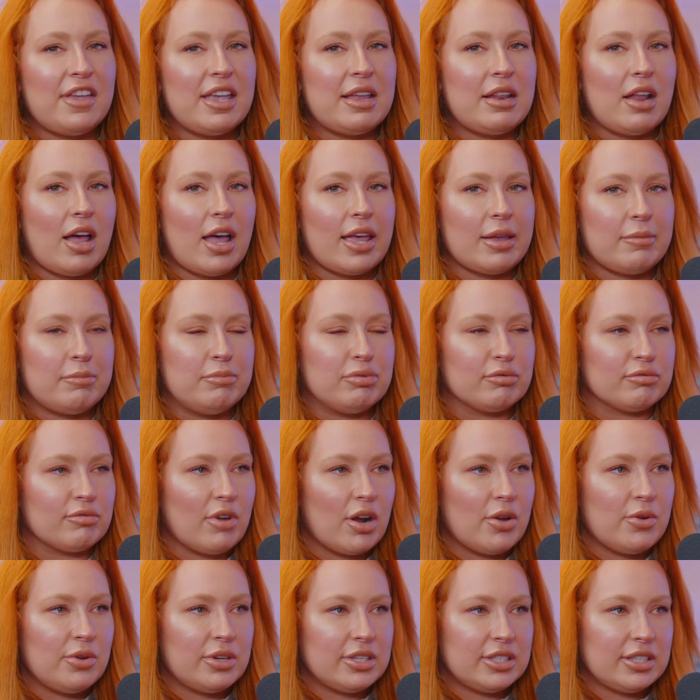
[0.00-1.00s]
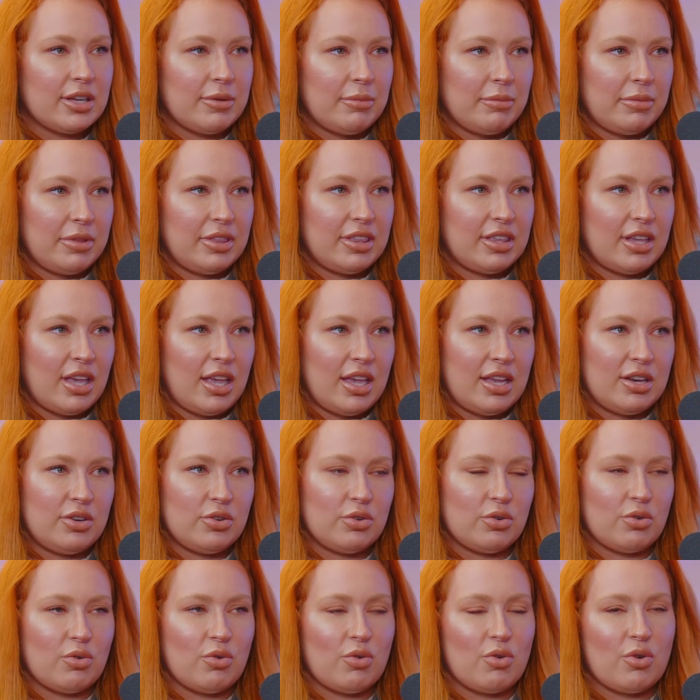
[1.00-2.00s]
he broke something
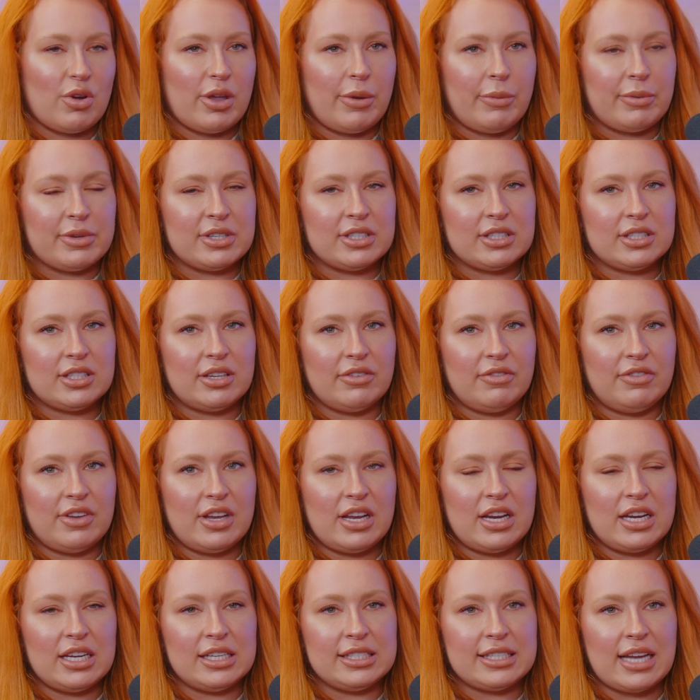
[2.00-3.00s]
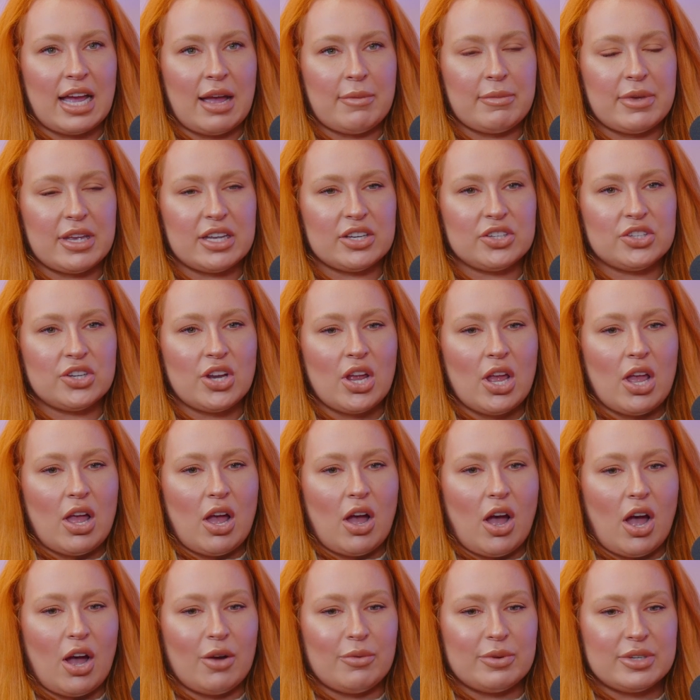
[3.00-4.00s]
or he was severely damaged,
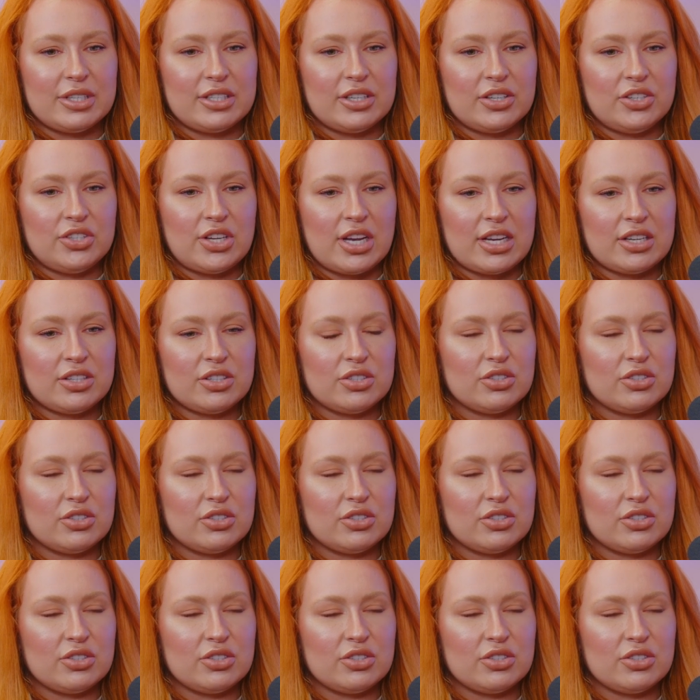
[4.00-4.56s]
I would suggest...